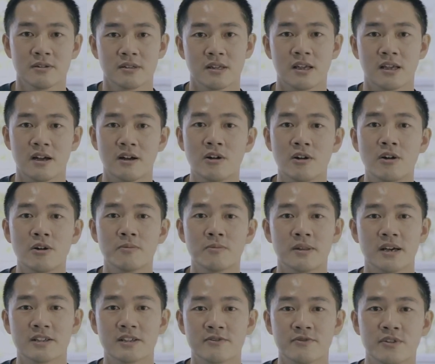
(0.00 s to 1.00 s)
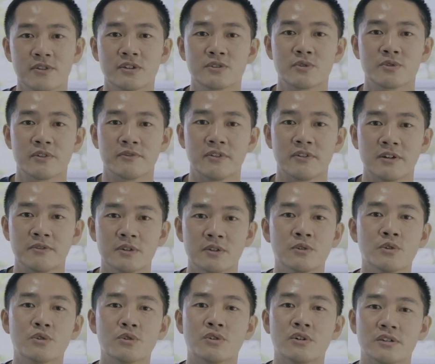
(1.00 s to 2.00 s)
they are all blast freeze with very
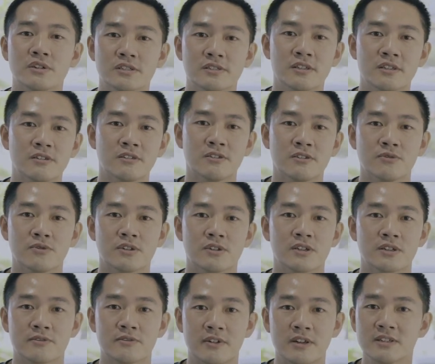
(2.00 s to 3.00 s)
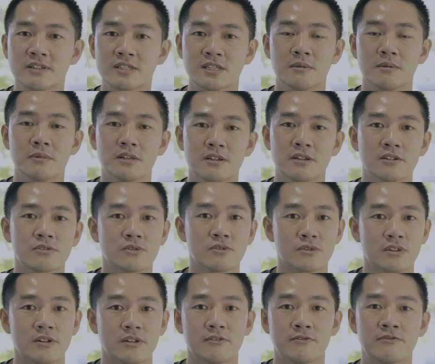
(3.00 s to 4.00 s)
good quality, which is very similar
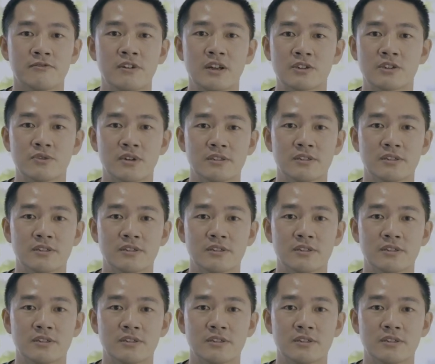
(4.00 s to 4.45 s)
to the fresh